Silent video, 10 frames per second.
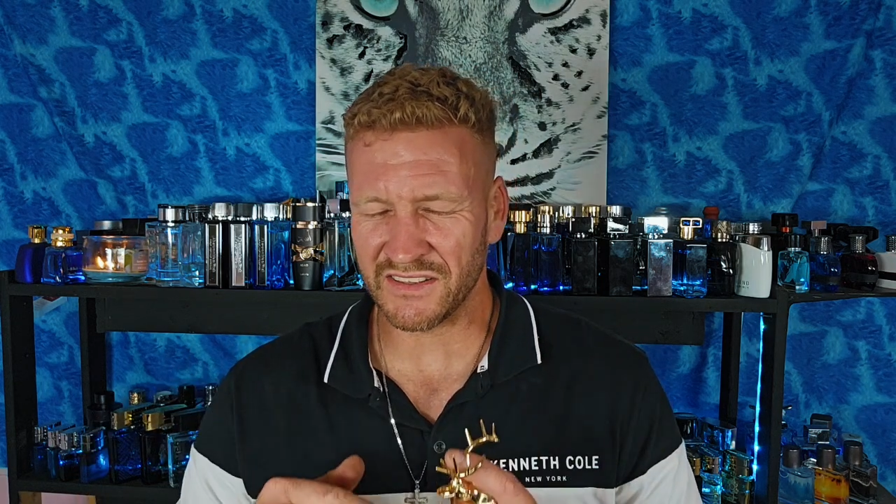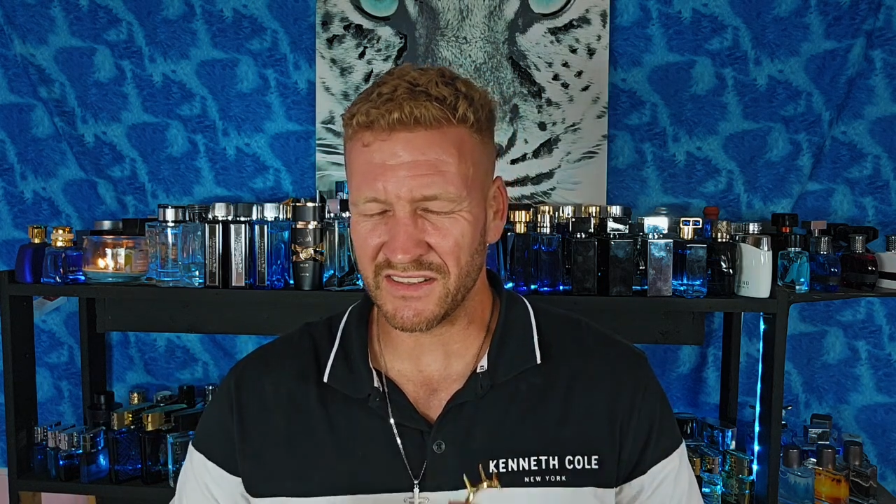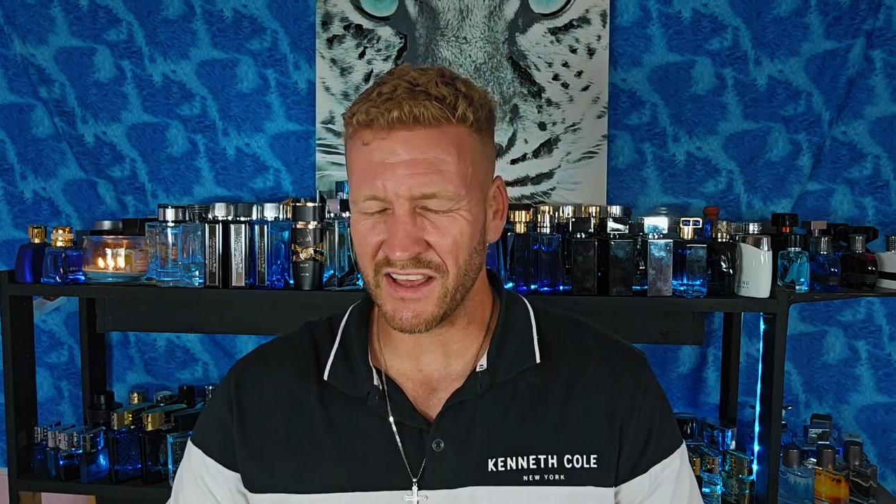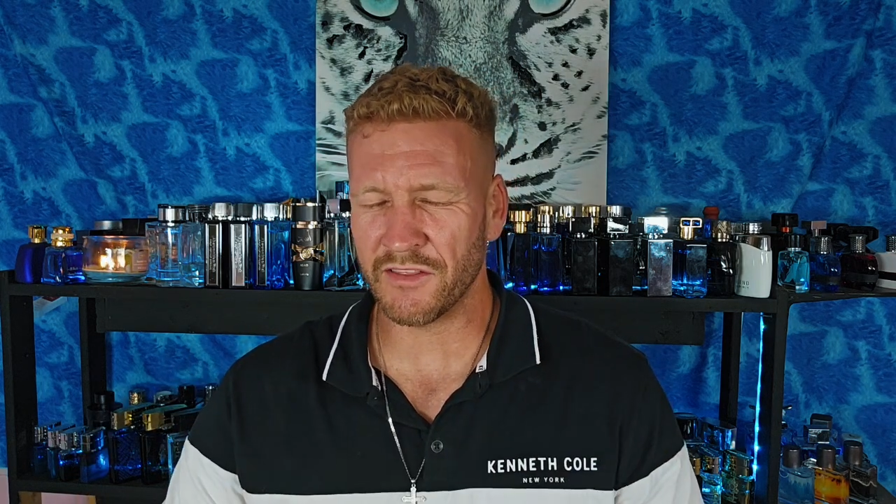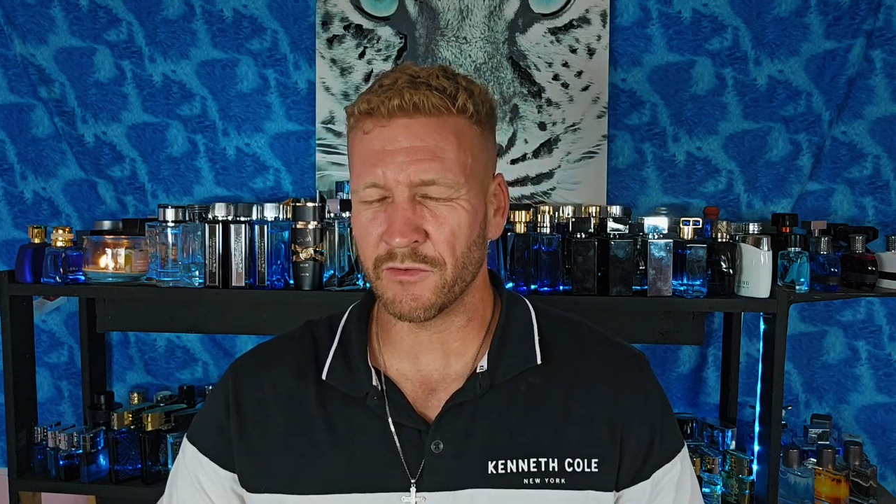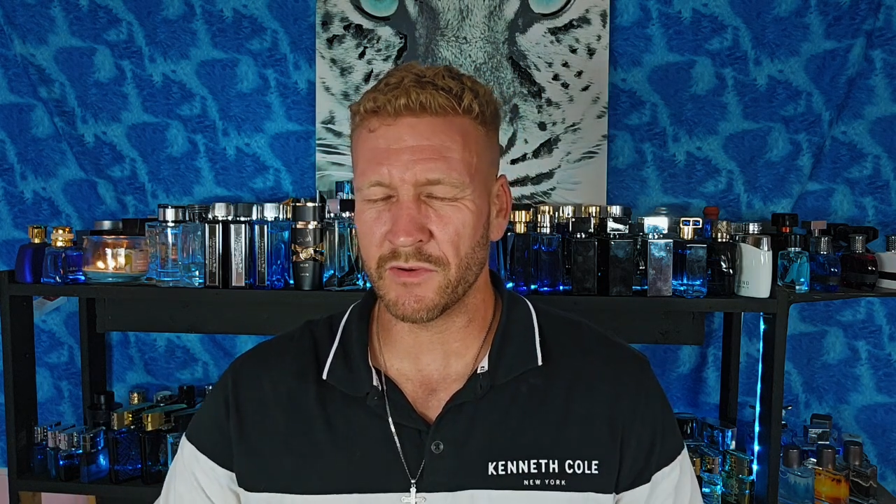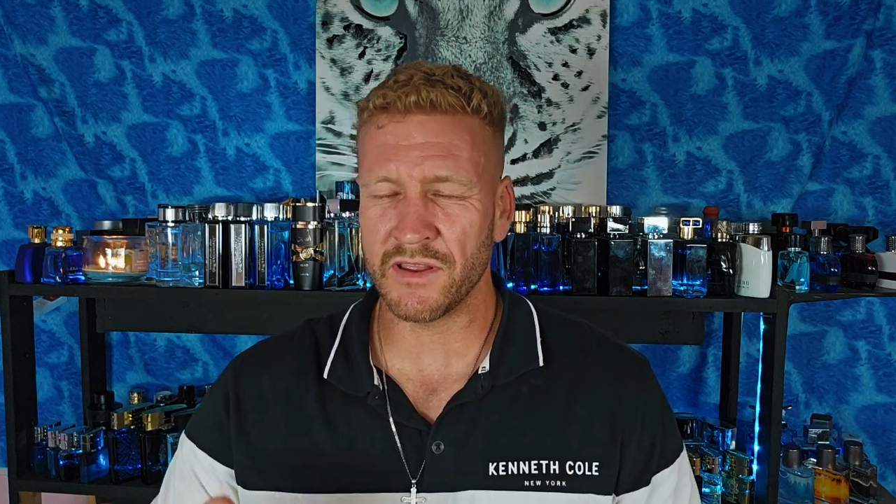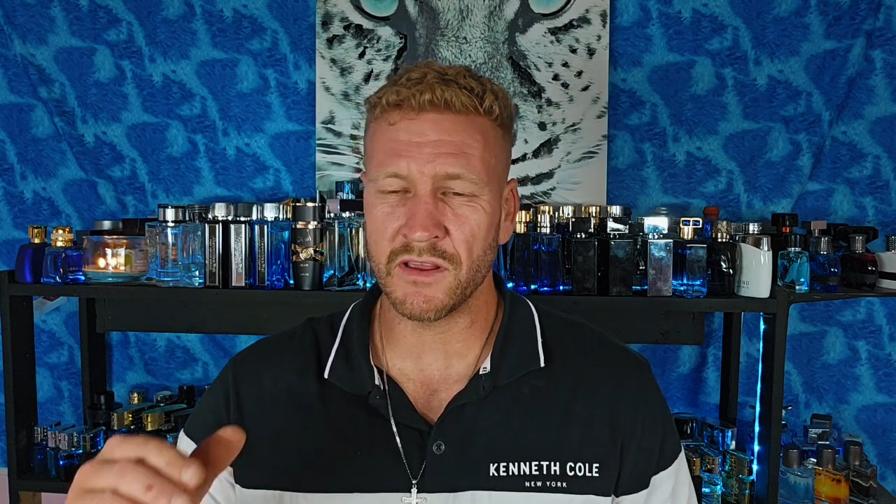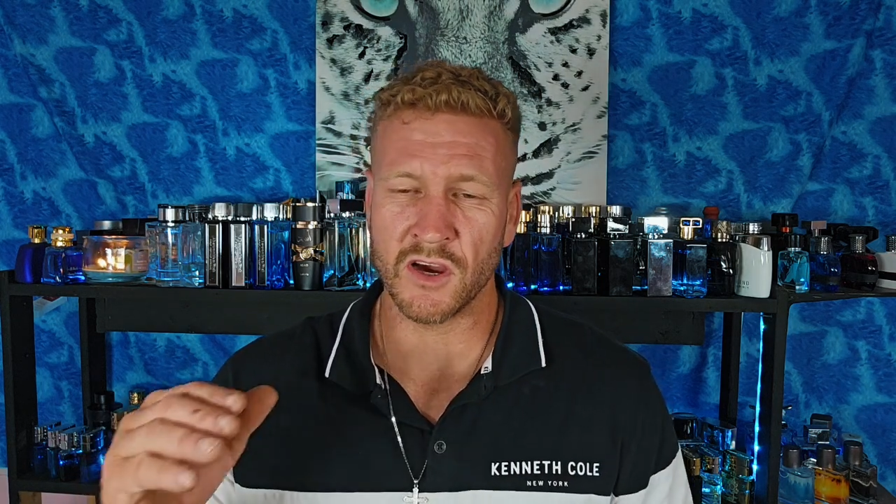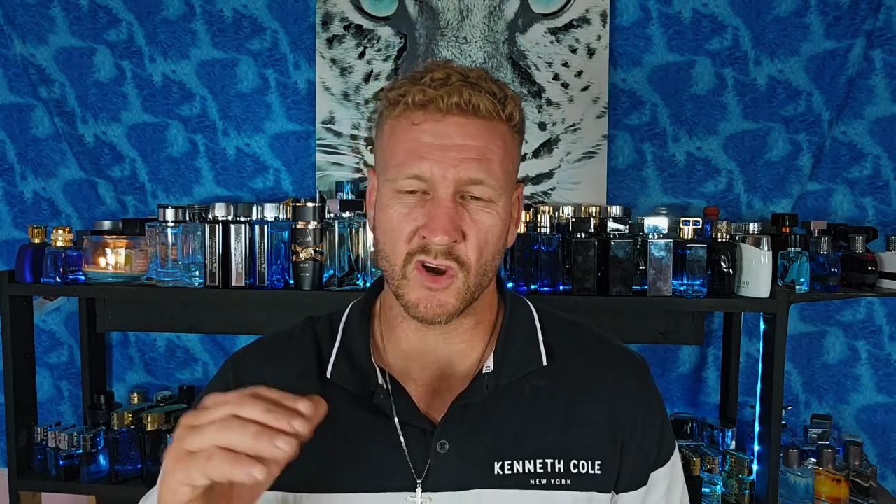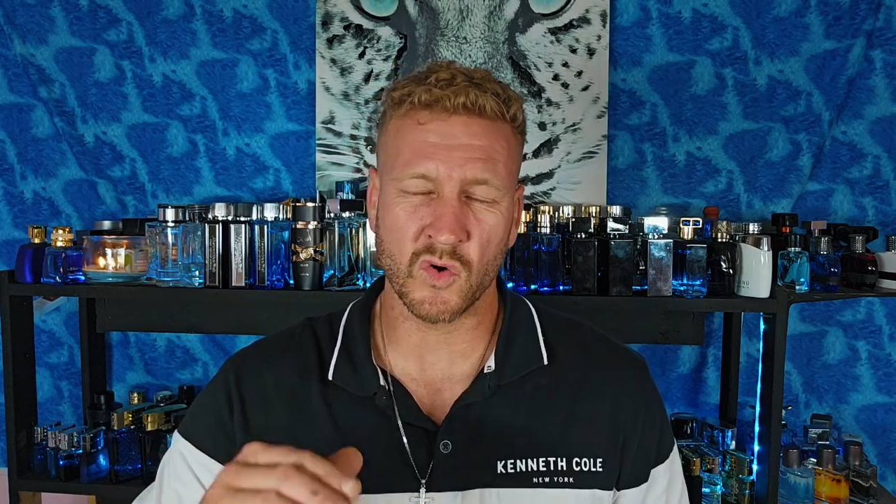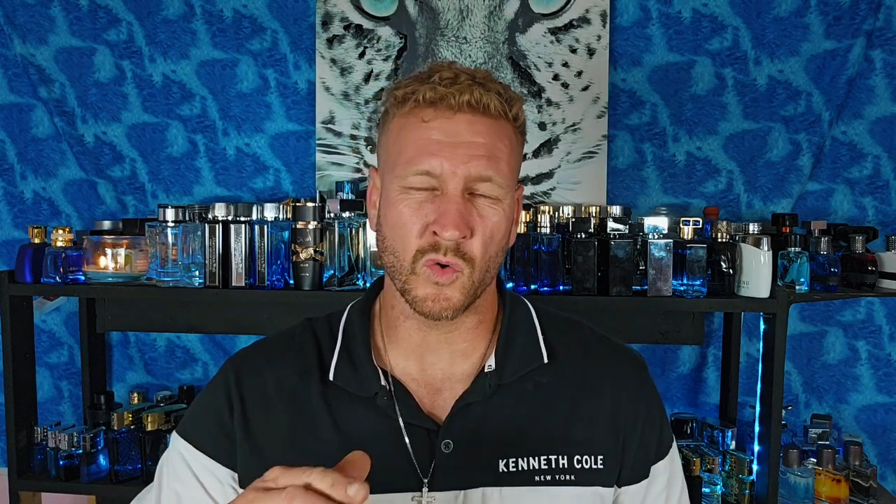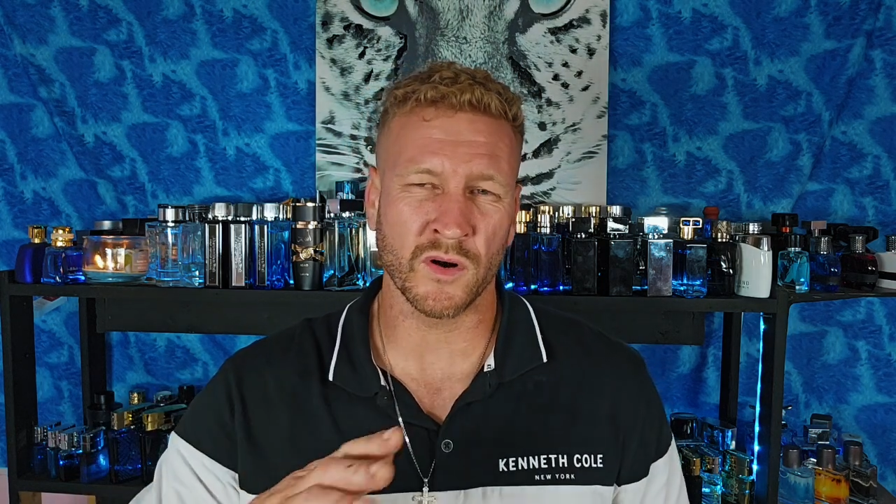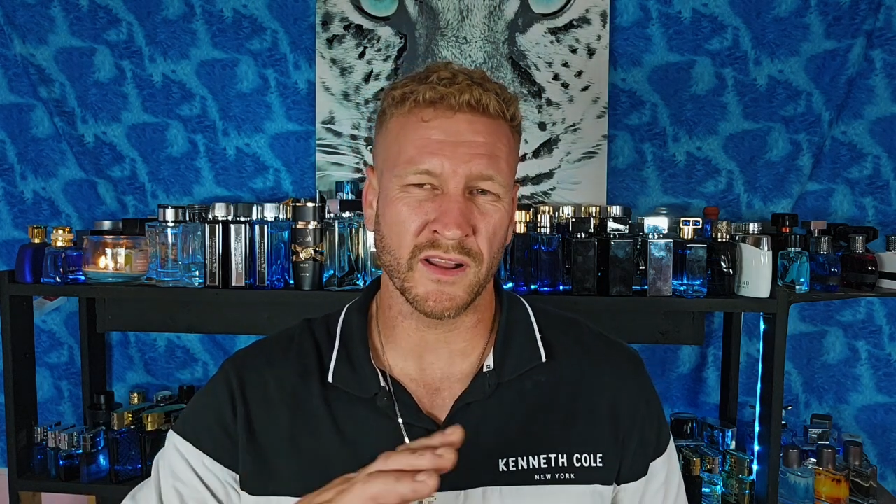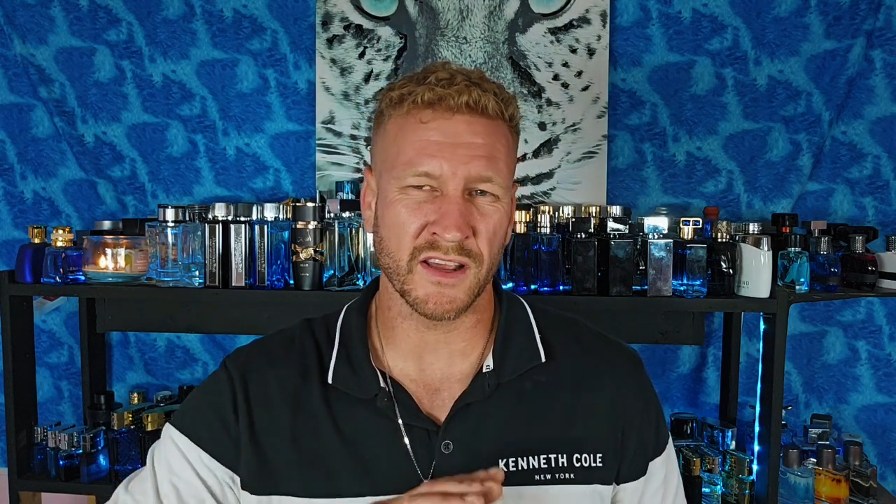leathery
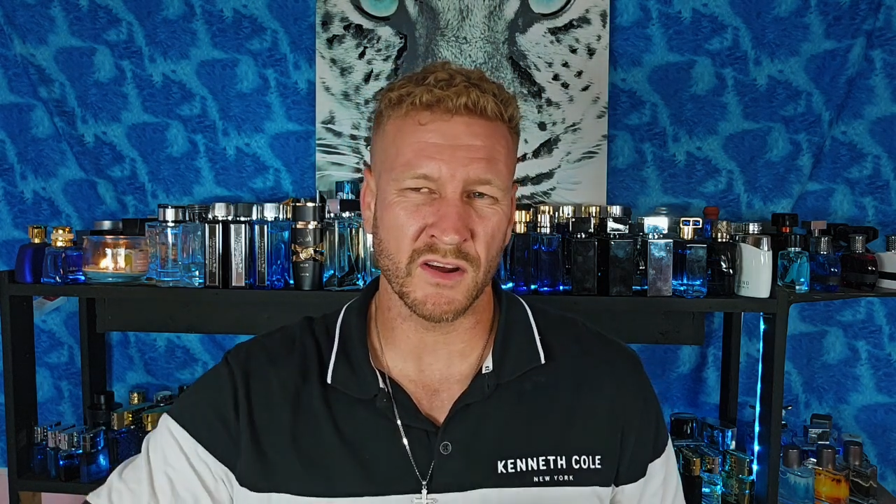accord,